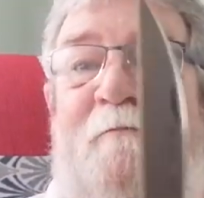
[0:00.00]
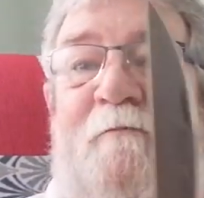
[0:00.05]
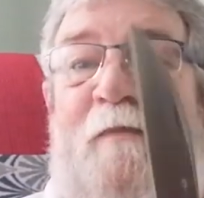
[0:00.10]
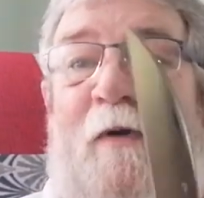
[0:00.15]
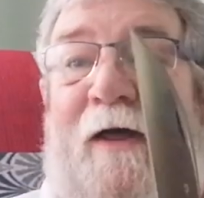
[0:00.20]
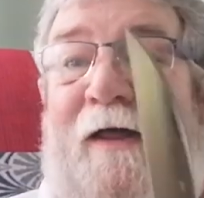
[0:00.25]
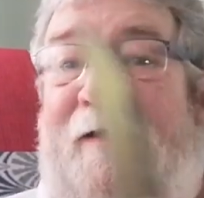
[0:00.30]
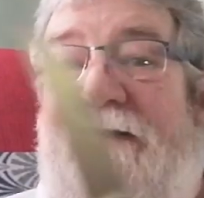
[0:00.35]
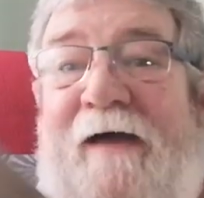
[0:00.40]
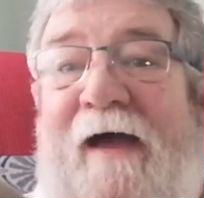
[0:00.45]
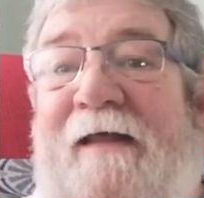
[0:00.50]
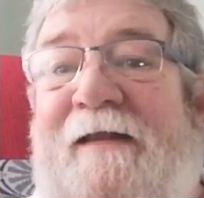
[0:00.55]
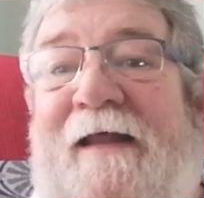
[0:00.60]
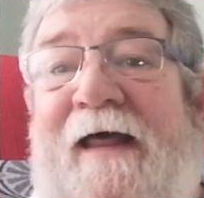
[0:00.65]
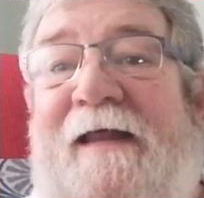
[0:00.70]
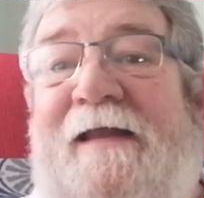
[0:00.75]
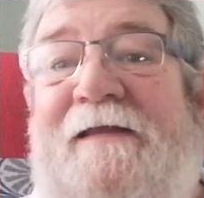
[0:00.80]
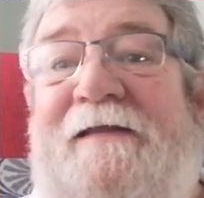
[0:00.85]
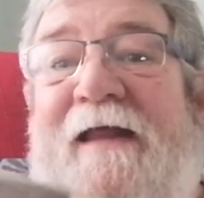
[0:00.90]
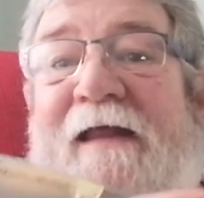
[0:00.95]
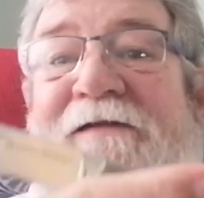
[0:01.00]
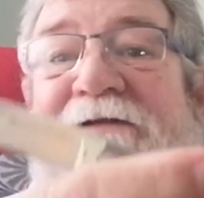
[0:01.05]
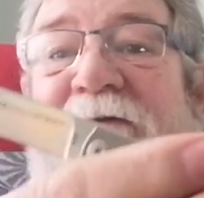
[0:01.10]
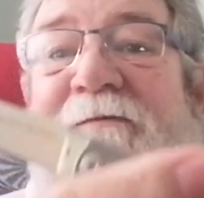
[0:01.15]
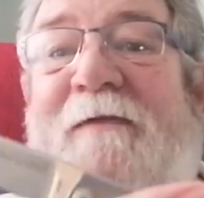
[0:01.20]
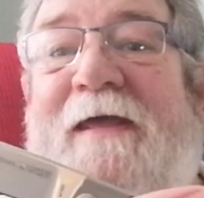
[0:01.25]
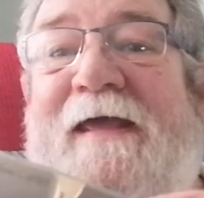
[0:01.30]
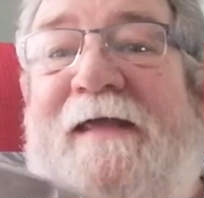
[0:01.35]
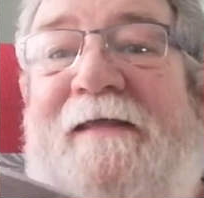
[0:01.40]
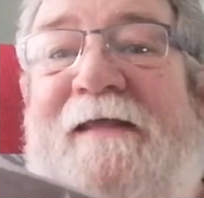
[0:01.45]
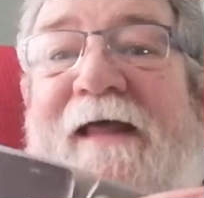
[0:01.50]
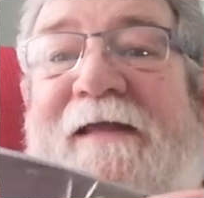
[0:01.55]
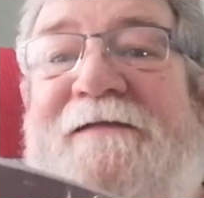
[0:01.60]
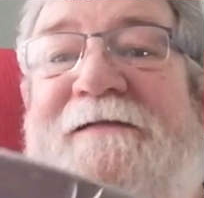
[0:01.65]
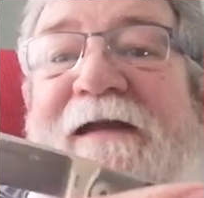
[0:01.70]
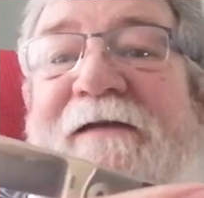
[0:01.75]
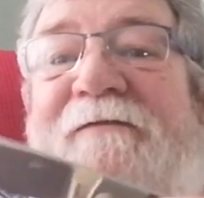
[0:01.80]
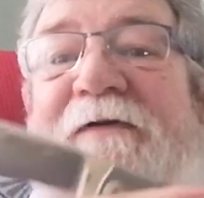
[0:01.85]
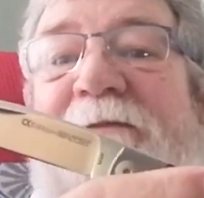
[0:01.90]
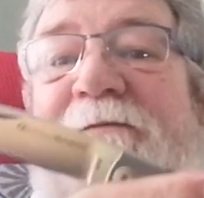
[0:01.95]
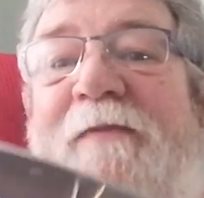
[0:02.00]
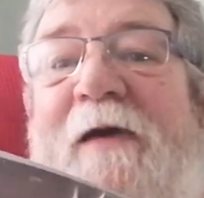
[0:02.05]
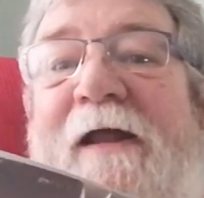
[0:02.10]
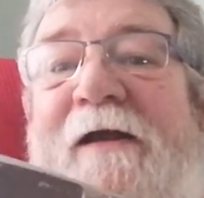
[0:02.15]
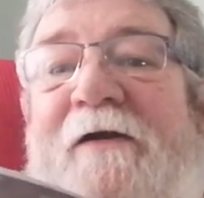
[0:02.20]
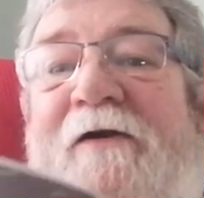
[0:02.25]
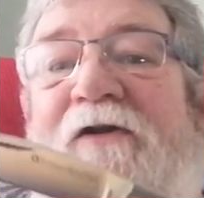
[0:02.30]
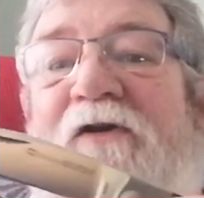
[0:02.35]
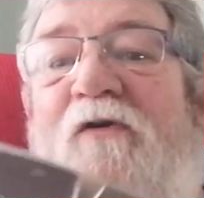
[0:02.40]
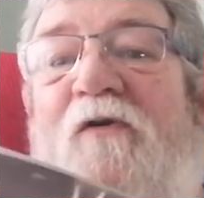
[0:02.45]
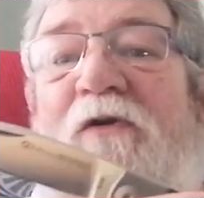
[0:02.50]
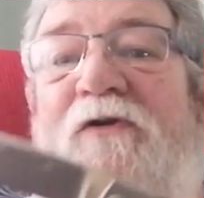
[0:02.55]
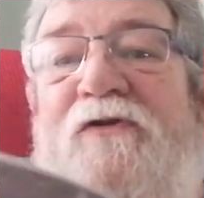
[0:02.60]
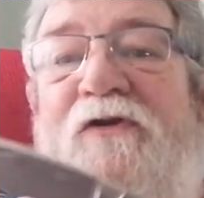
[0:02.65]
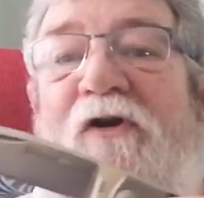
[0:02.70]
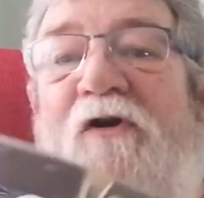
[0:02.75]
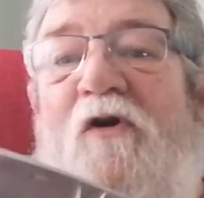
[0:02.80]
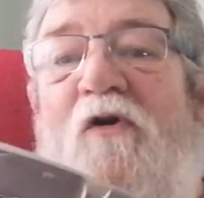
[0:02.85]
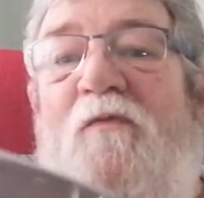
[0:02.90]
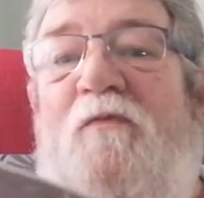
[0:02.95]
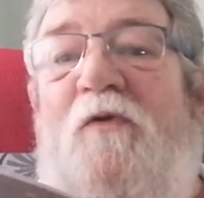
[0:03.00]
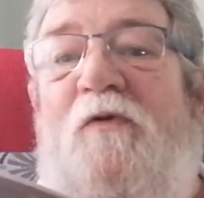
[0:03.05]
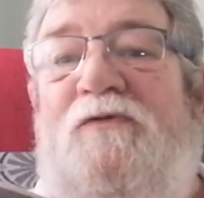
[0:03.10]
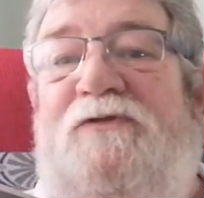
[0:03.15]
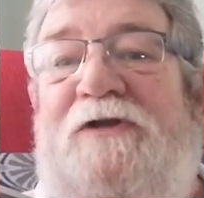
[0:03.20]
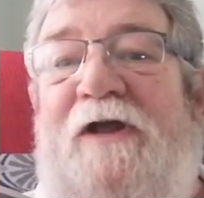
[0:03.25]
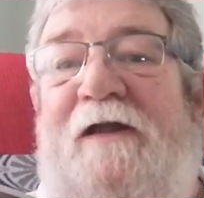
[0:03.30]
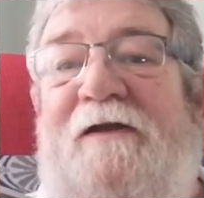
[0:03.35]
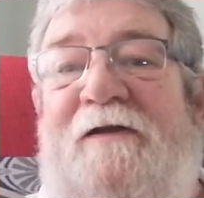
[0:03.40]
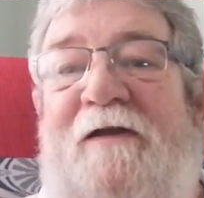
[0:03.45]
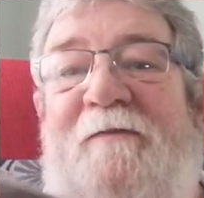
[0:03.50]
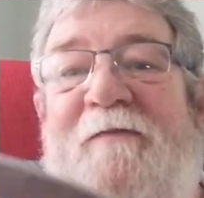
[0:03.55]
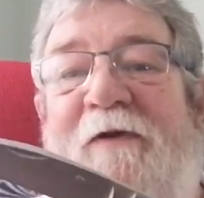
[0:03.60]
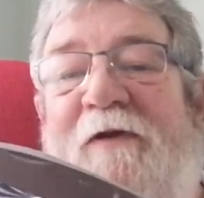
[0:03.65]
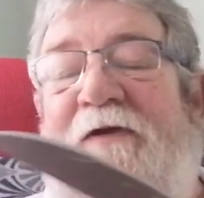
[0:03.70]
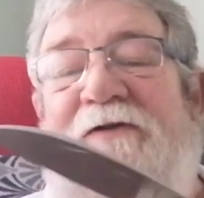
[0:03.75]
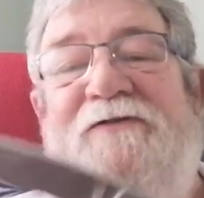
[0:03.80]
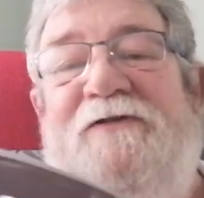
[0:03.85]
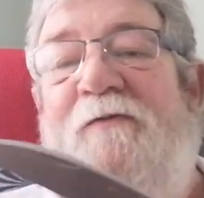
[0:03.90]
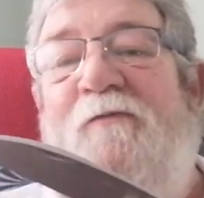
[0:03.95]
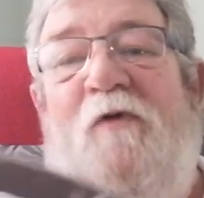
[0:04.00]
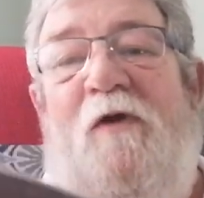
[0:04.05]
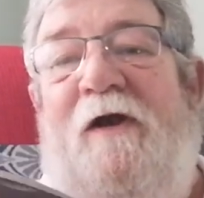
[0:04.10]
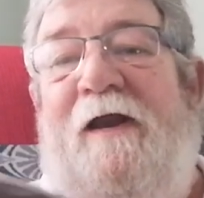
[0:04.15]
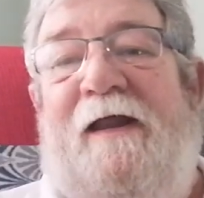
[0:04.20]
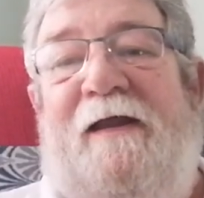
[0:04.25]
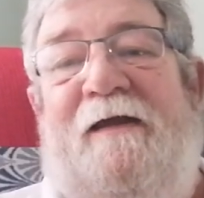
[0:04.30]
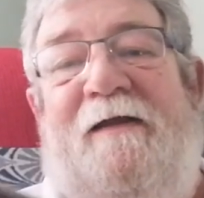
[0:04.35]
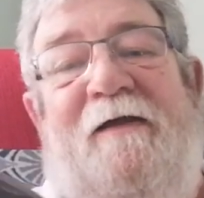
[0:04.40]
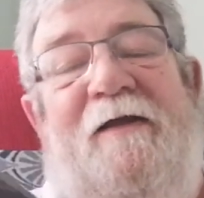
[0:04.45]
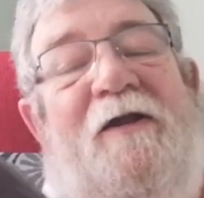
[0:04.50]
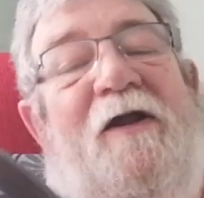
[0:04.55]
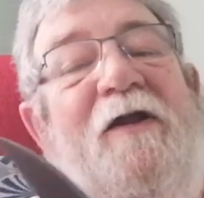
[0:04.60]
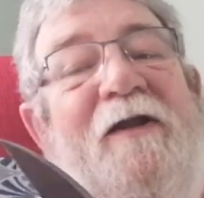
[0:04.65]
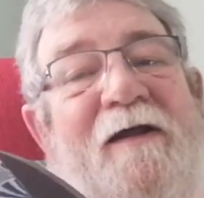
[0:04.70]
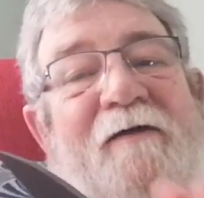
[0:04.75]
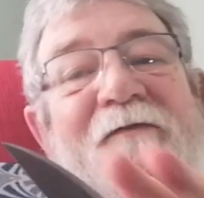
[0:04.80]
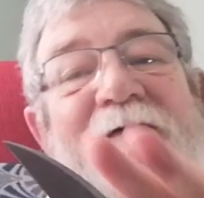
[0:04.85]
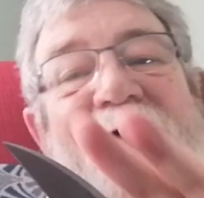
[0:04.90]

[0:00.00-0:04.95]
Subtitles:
But to me, that's even better to go and do a hobo shelter, because you're more likely to not have